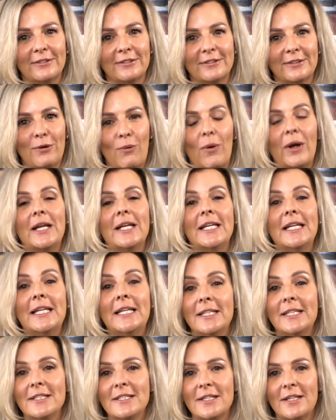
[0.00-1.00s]
quite
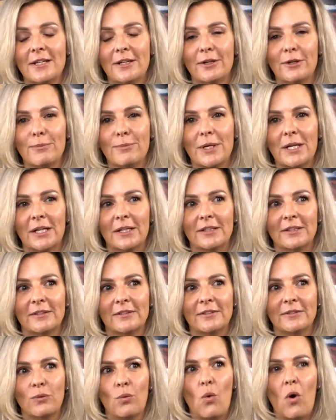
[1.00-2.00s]
needed to hear,
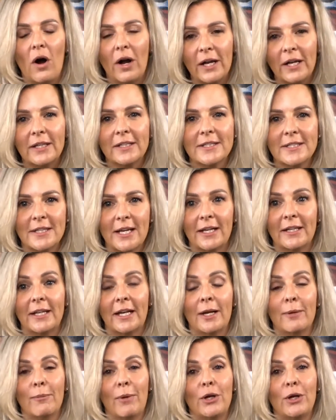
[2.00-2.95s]
because walking into that game,